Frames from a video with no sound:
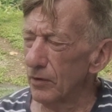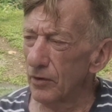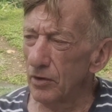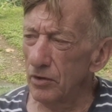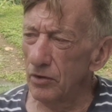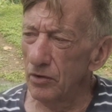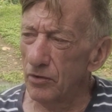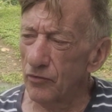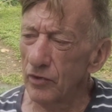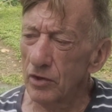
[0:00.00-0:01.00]
The
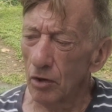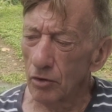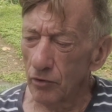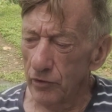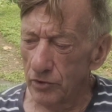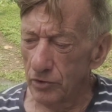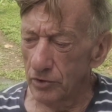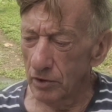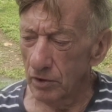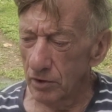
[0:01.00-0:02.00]
three
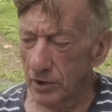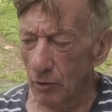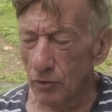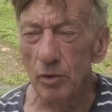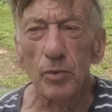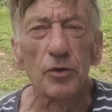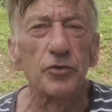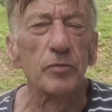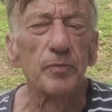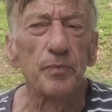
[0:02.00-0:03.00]
concreters are down the
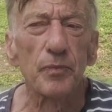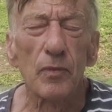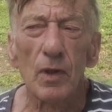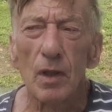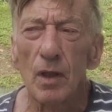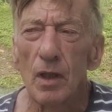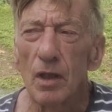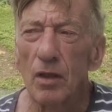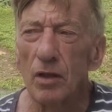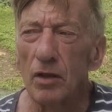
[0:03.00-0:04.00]
bottom,
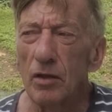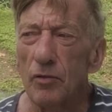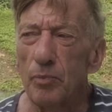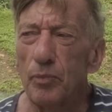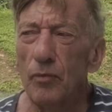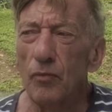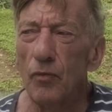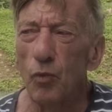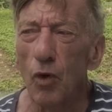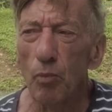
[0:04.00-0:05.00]
the
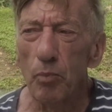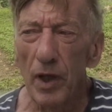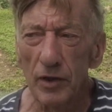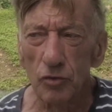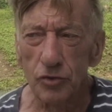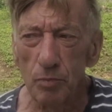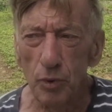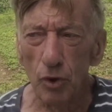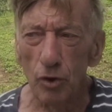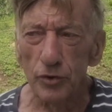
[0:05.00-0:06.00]
one panel to
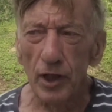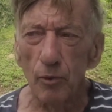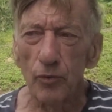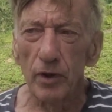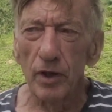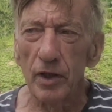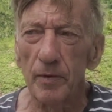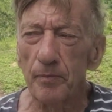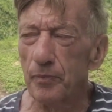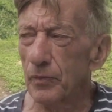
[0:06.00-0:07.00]
pour down there.